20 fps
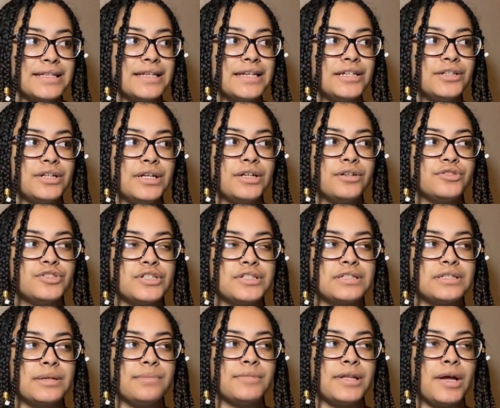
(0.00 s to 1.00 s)
It'll just
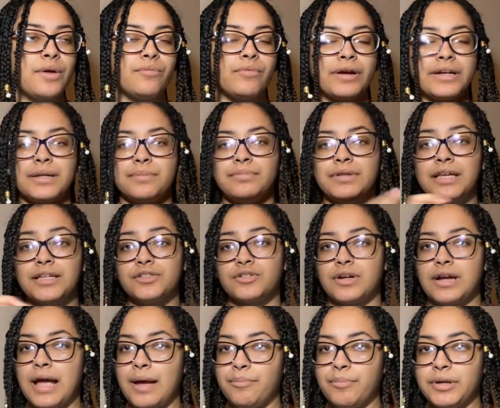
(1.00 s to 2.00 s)
seem like random things are
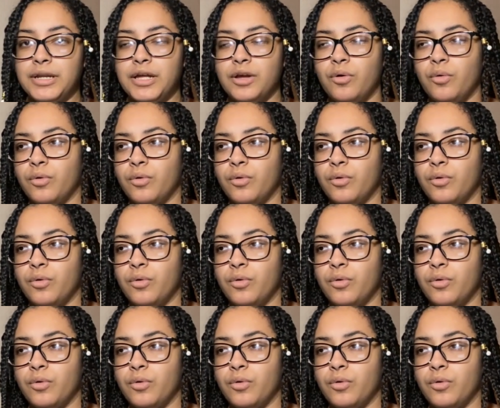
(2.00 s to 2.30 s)
happening,